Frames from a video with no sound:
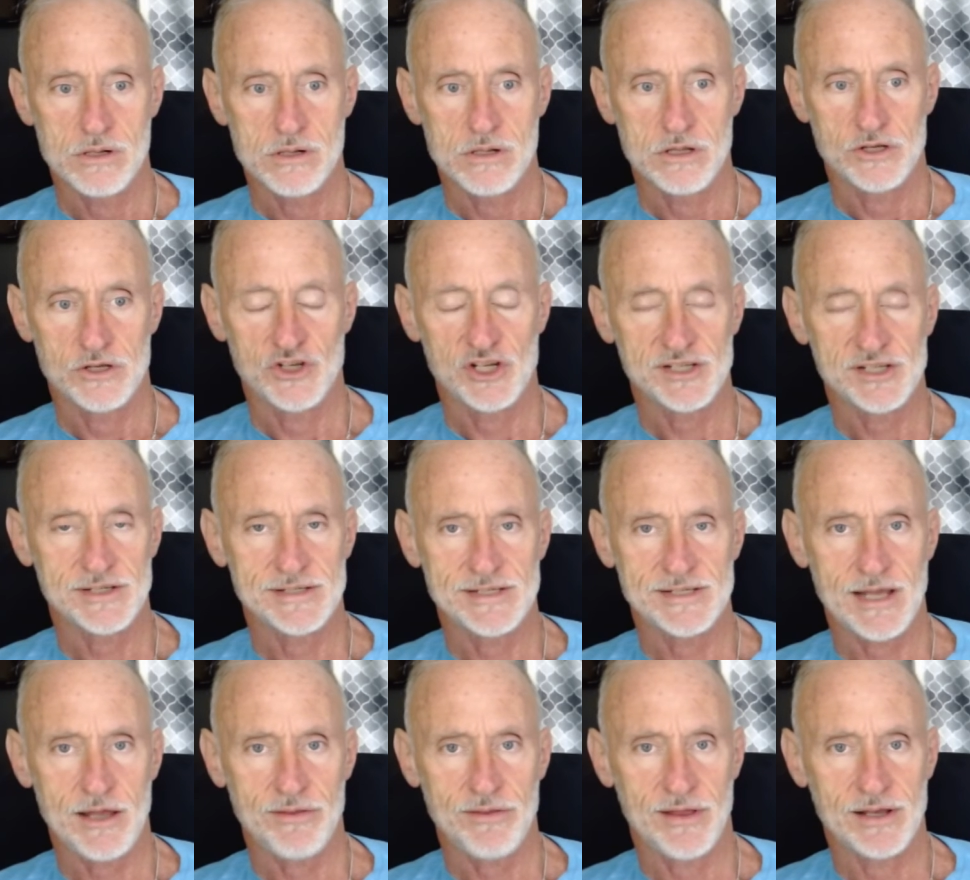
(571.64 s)
She doesn't
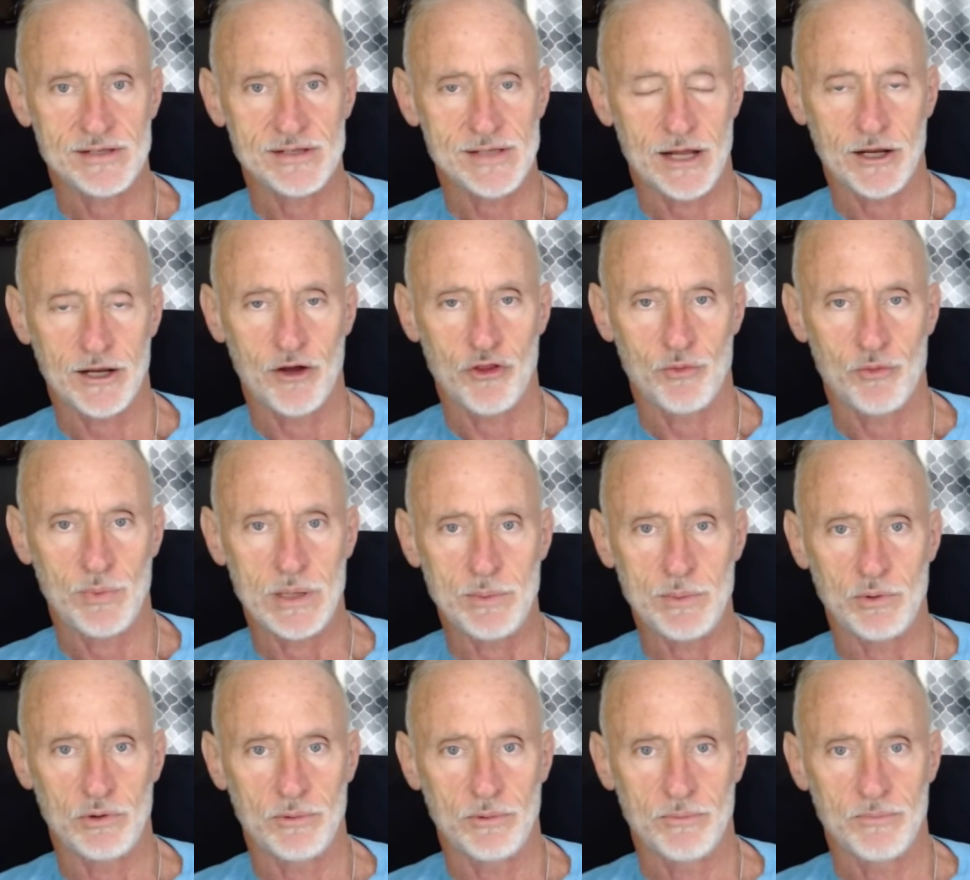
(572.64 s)
say things like other
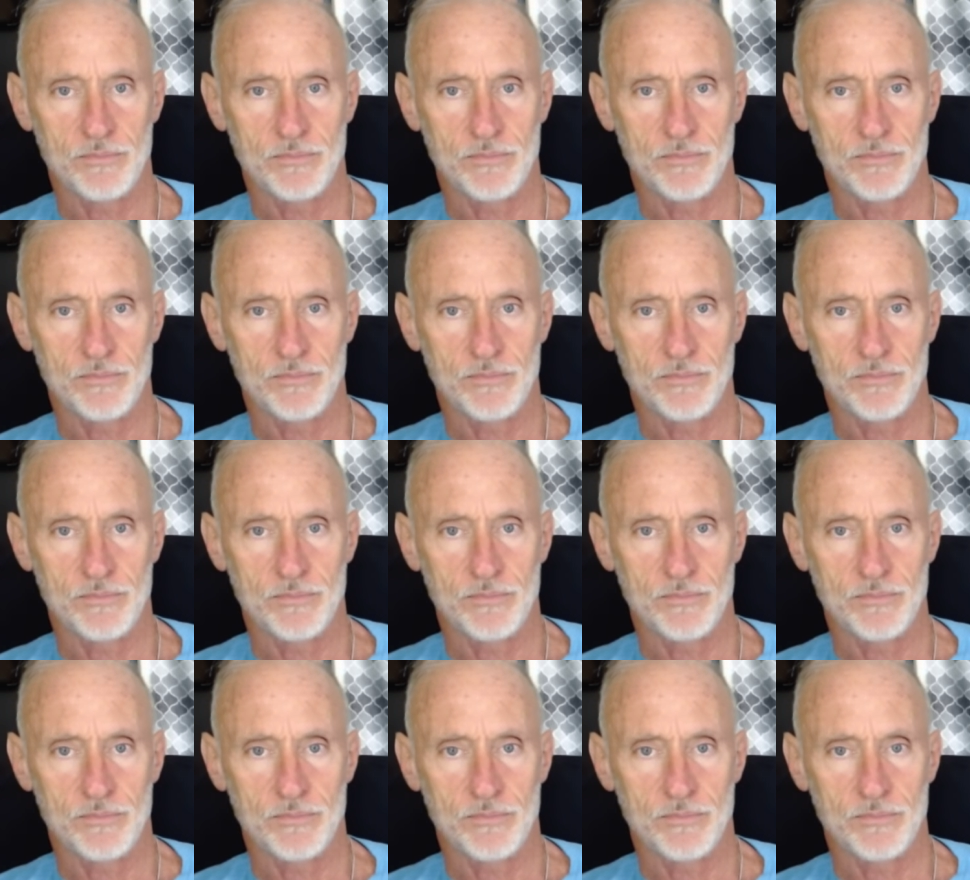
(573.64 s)
people.